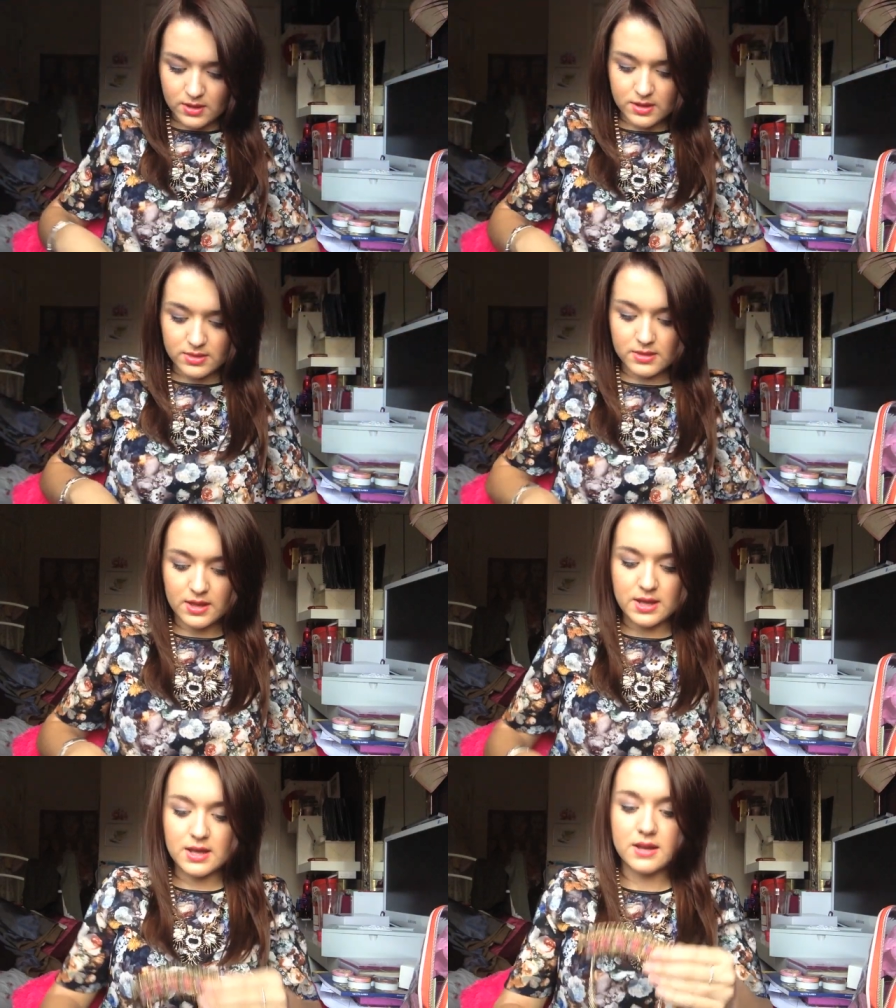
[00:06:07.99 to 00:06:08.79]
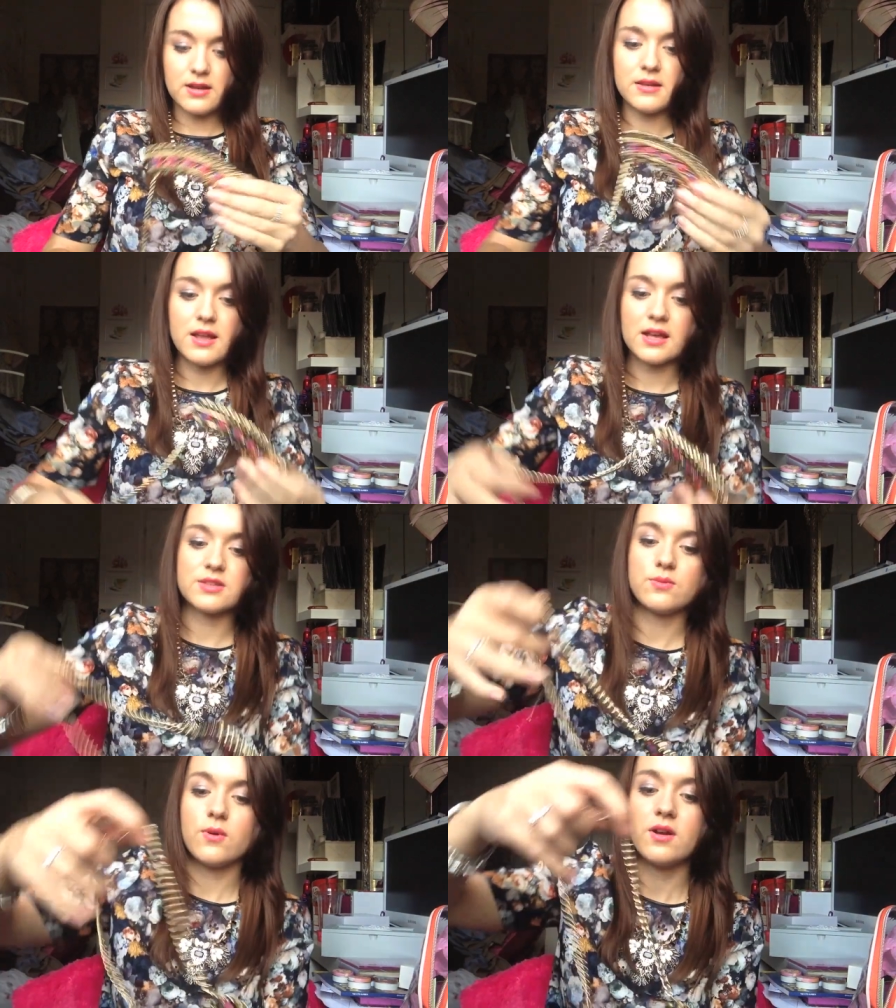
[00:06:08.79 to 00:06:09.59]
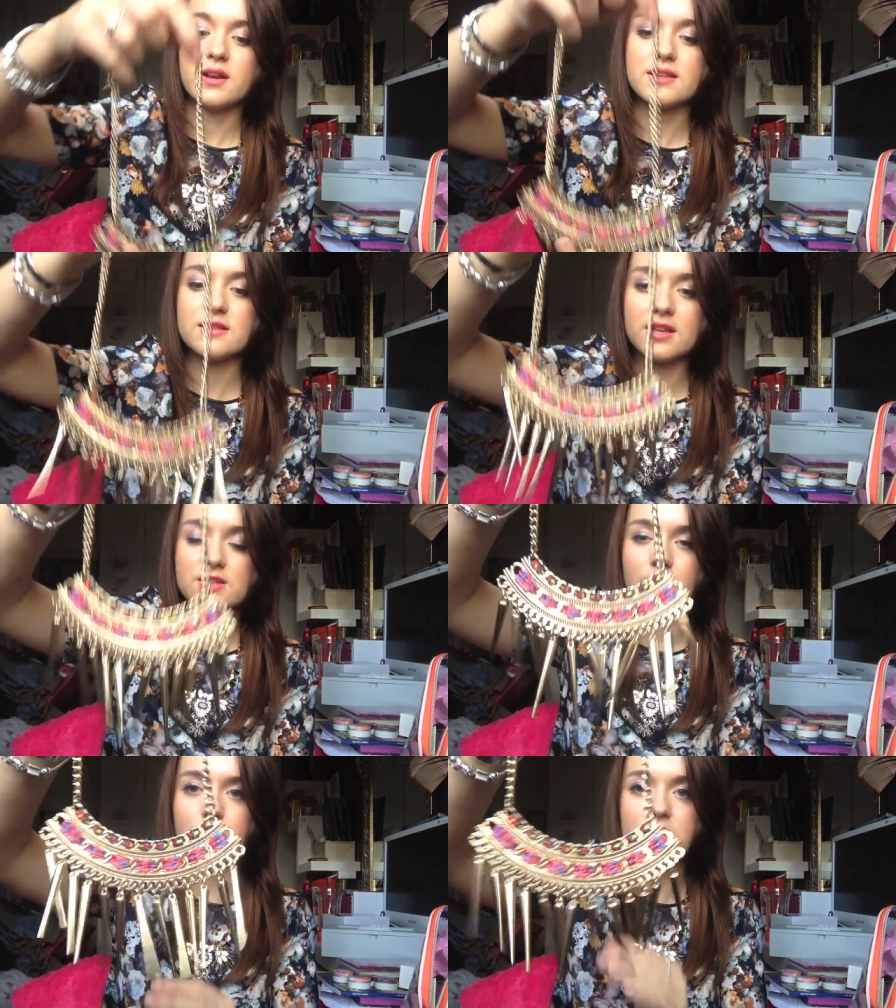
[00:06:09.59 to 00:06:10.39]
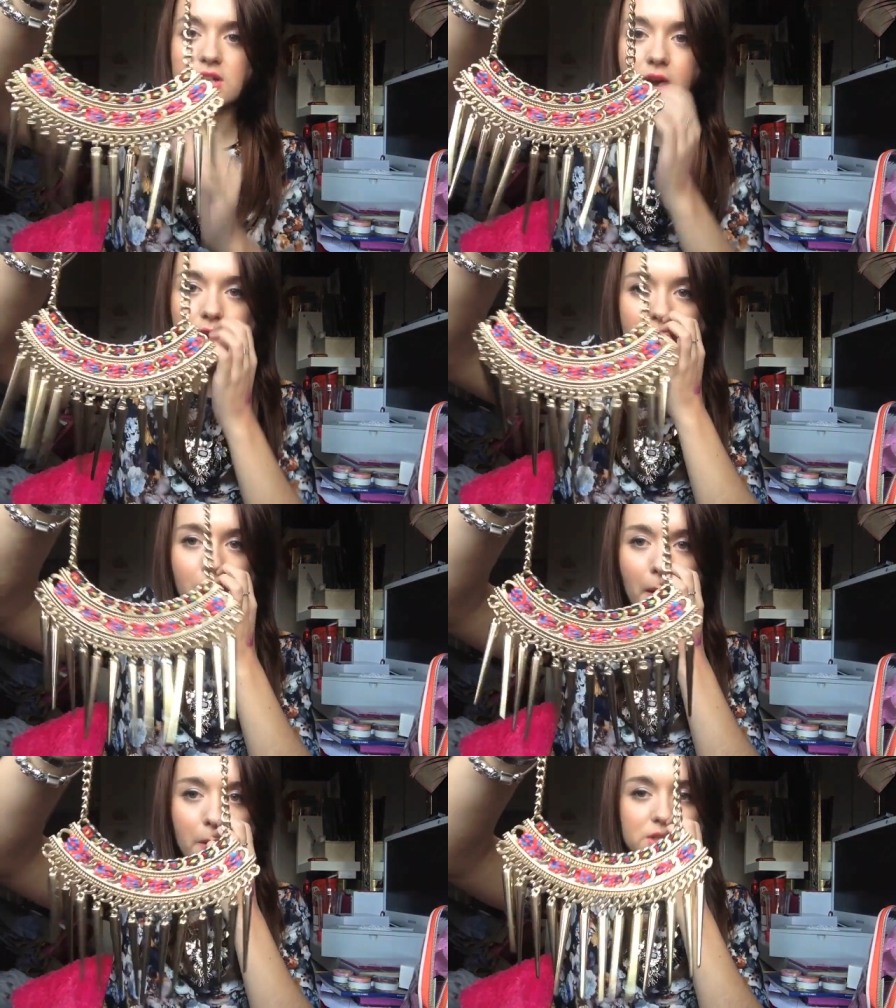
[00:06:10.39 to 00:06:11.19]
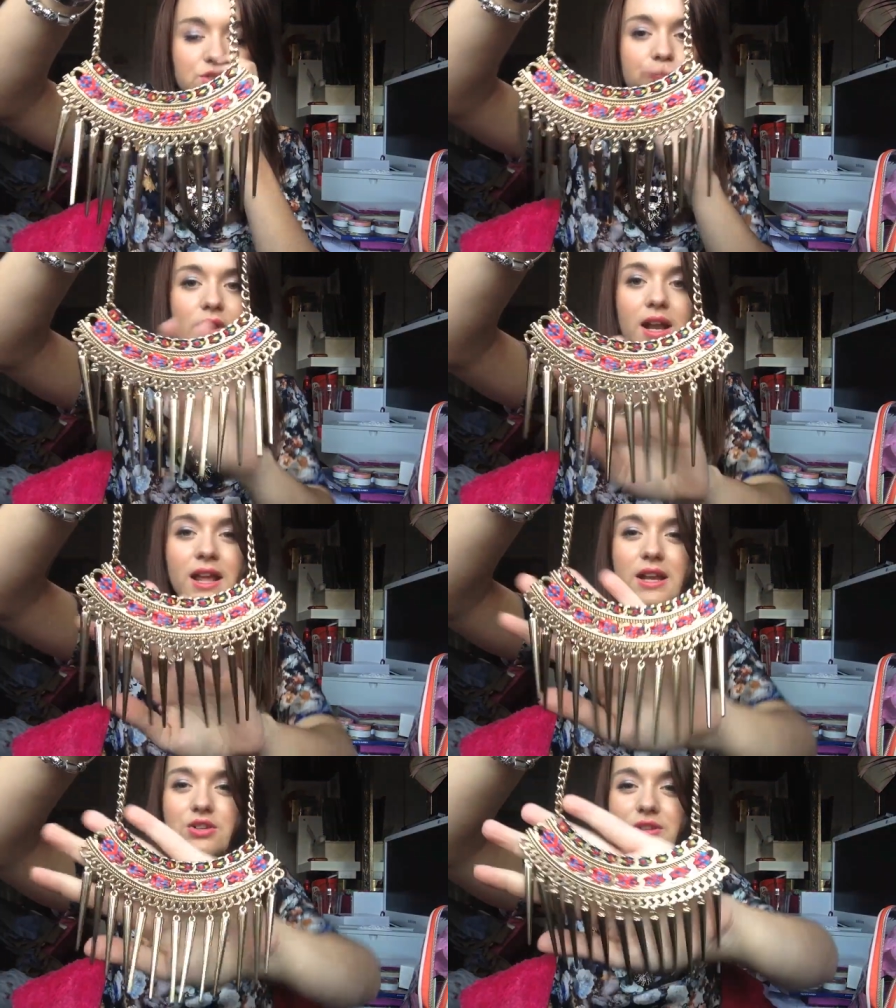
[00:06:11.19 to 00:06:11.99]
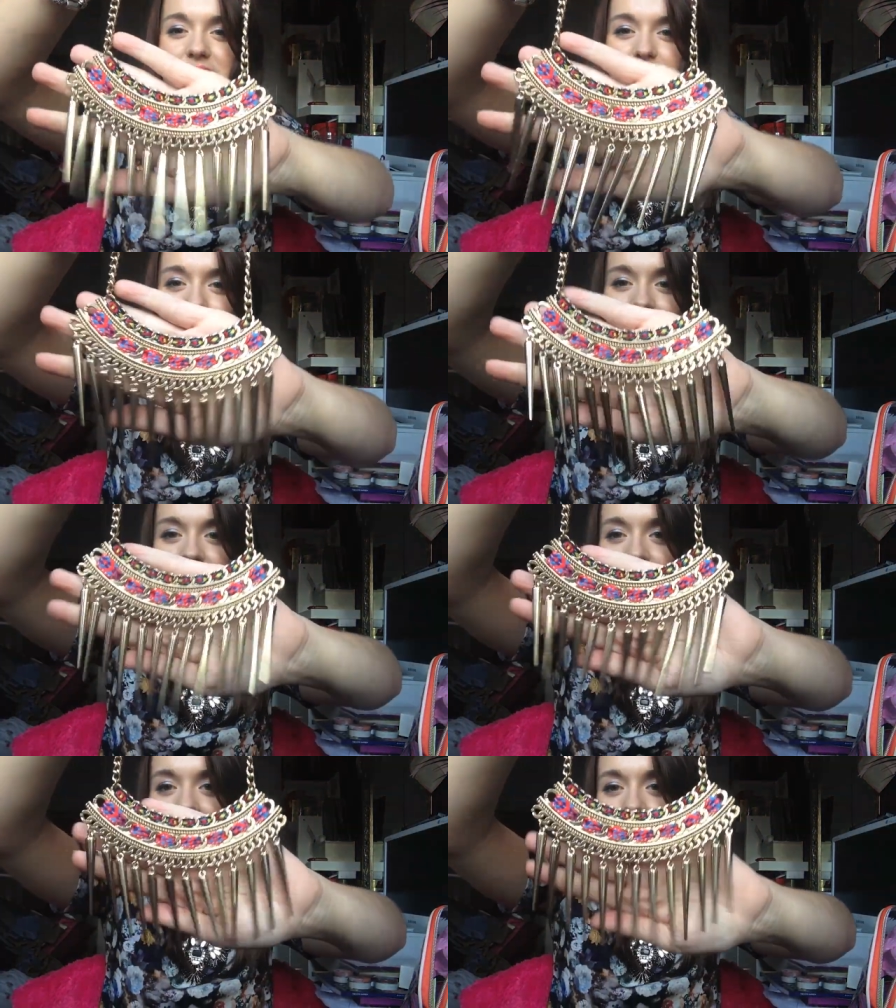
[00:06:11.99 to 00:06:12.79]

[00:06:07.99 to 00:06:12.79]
And then next one is this one, which I don't know, just really interests me.